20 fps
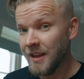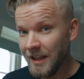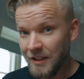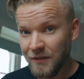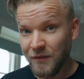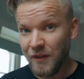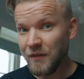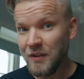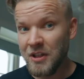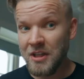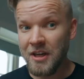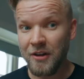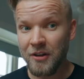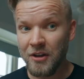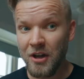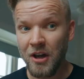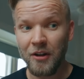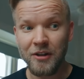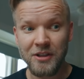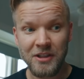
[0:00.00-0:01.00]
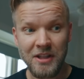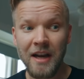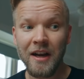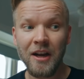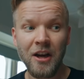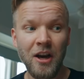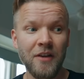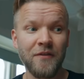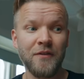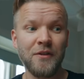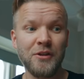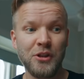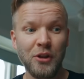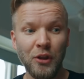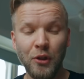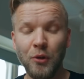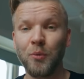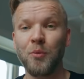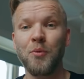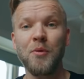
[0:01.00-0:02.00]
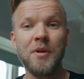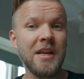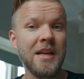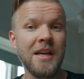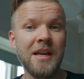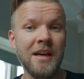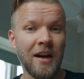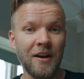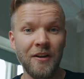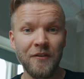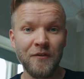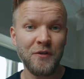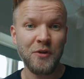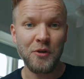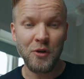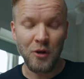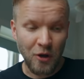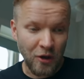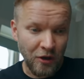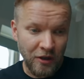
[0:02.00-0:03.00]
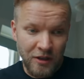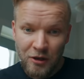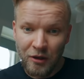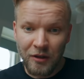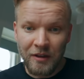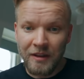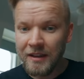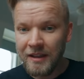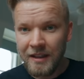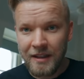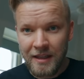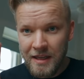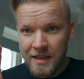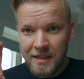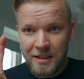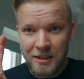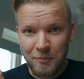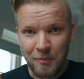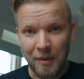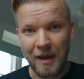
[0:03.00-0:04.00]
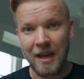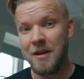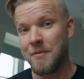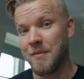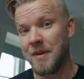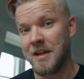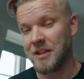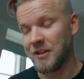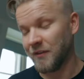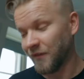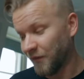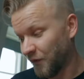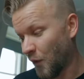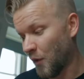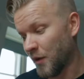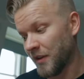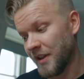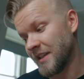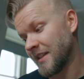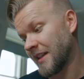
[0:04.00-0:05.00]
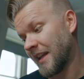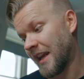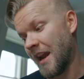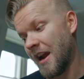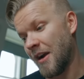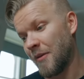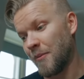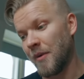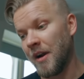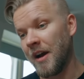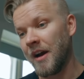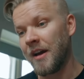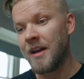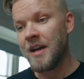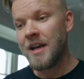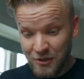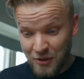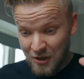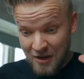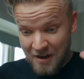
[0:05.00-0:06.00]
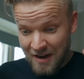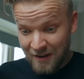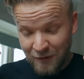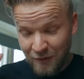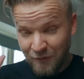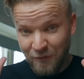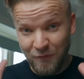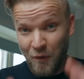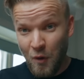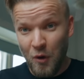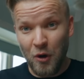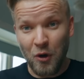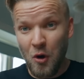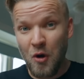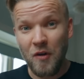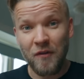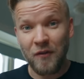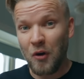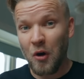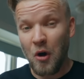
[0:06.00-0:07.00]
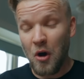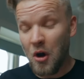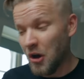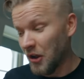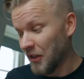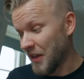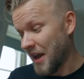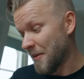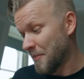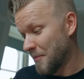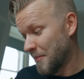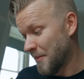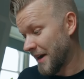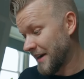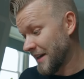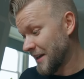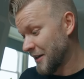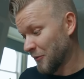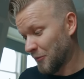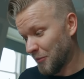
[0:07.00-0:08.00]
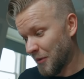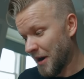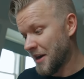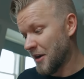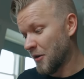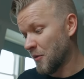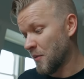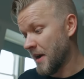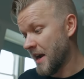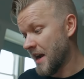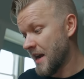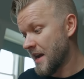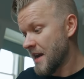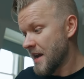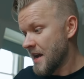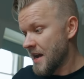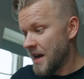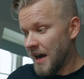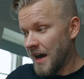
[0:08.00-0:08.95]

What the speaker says: That's $1,500. That covers three of your lease payments for this camera. So you didn't have to fork over all that money right away.